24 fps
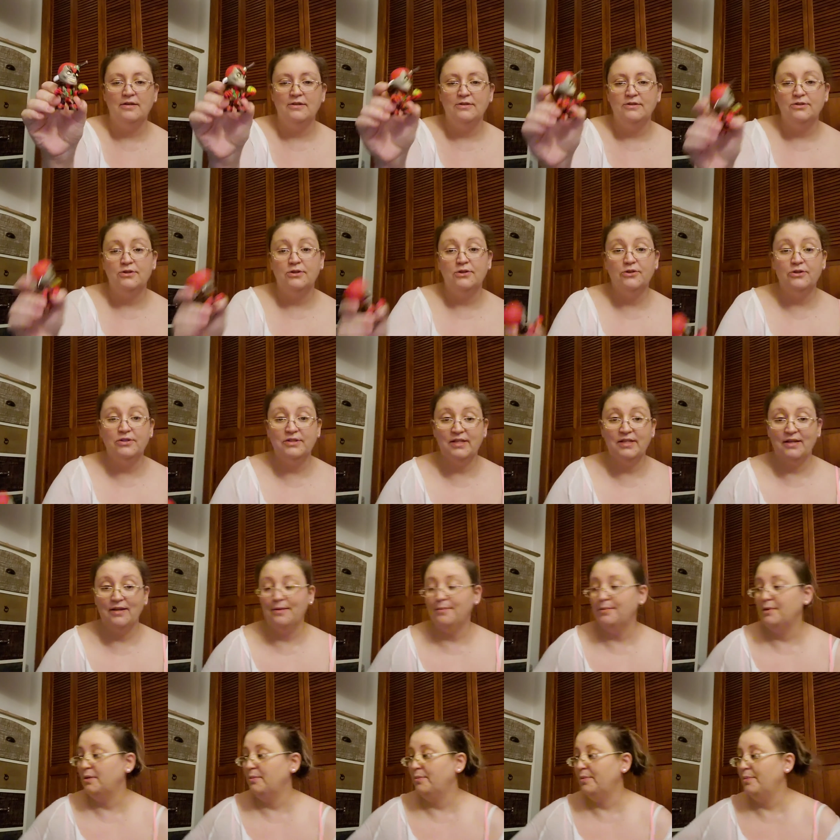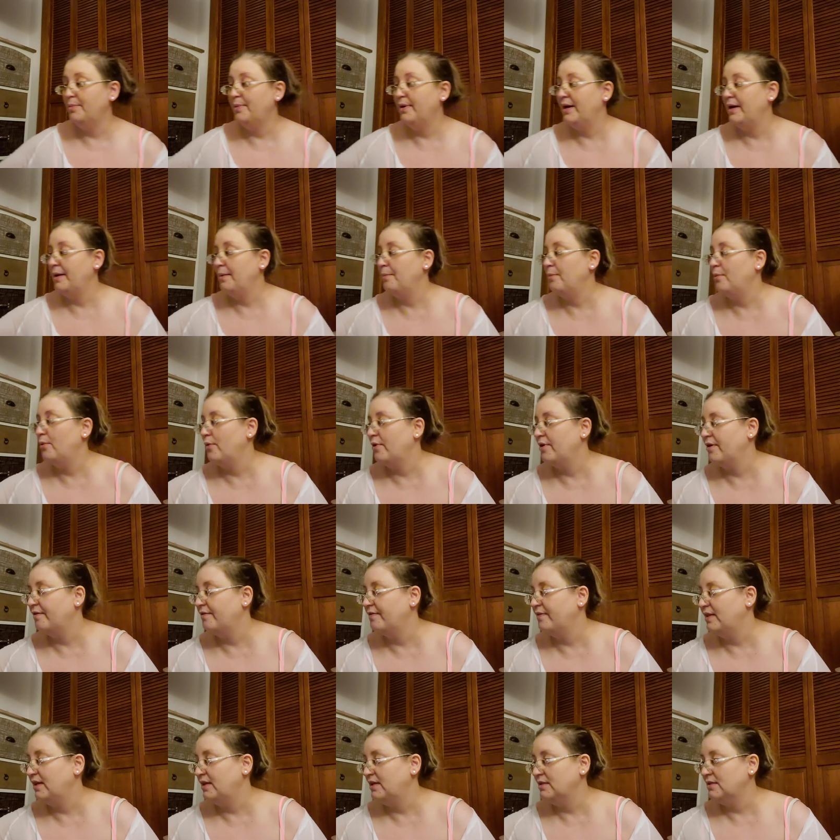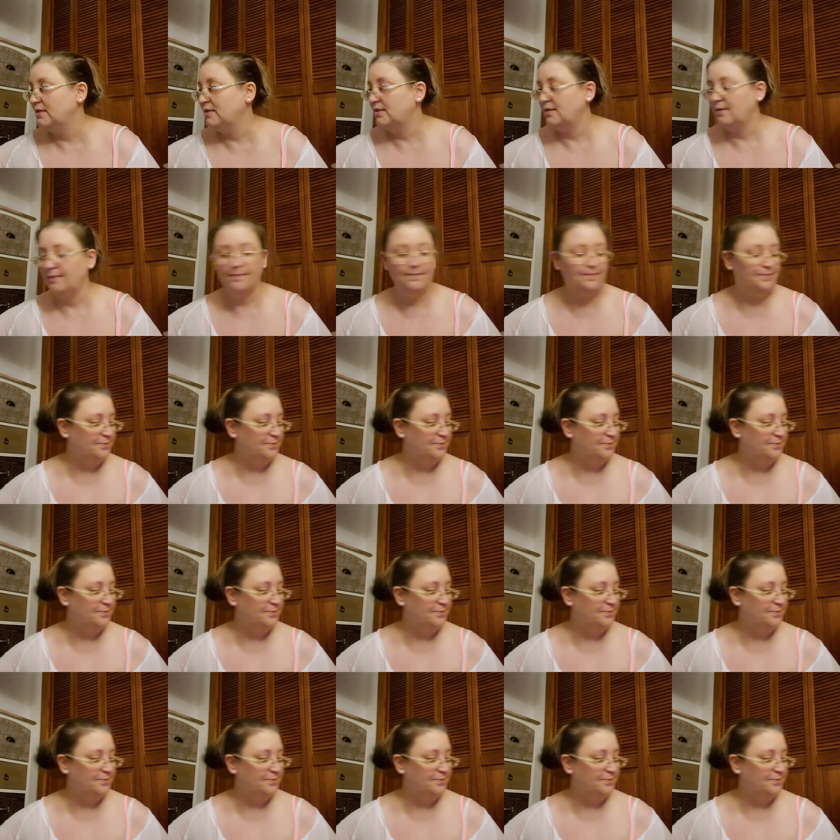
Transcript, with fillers: So it looks like I'm going to be buying more of these